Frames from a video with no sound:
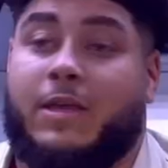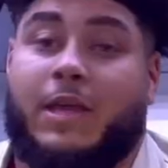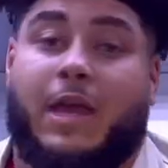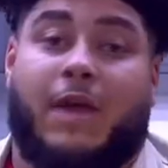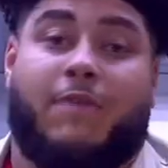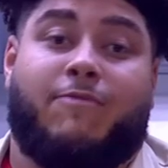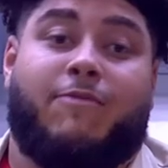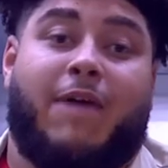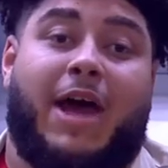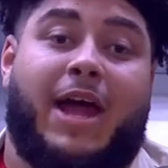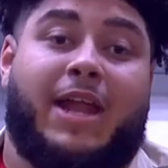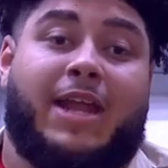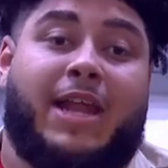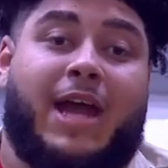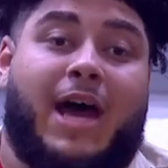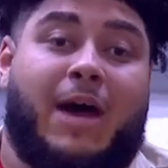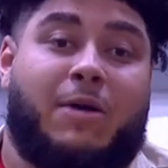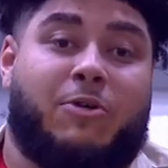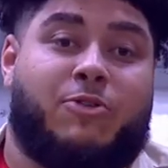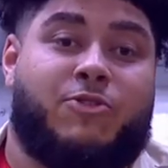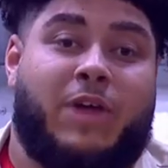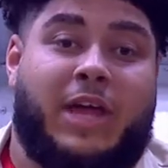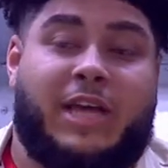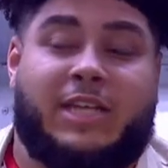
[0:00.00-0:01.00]
Yeah, right now
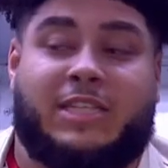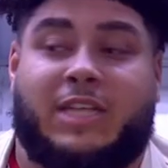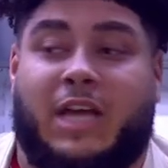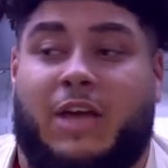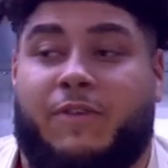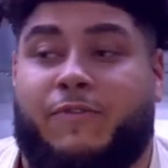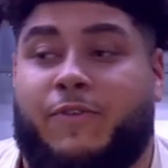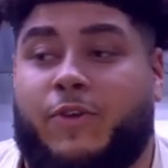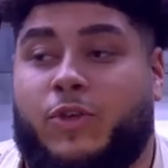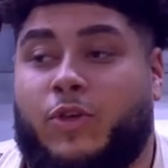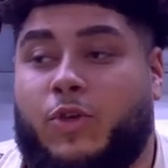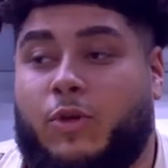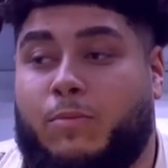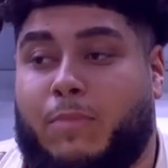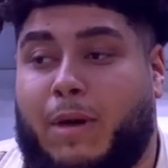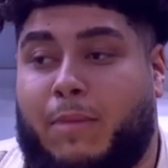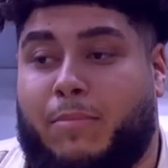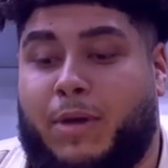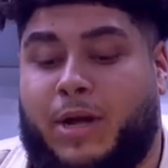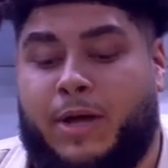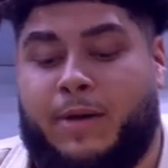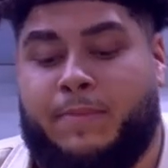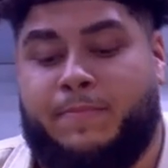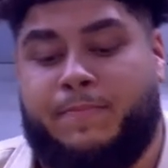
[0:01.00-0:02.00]
I'm creating something for you, my
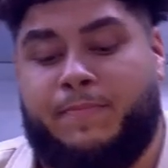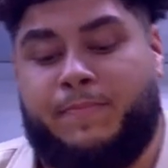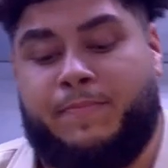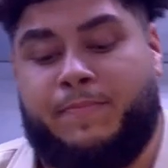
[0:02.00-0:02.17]
brother.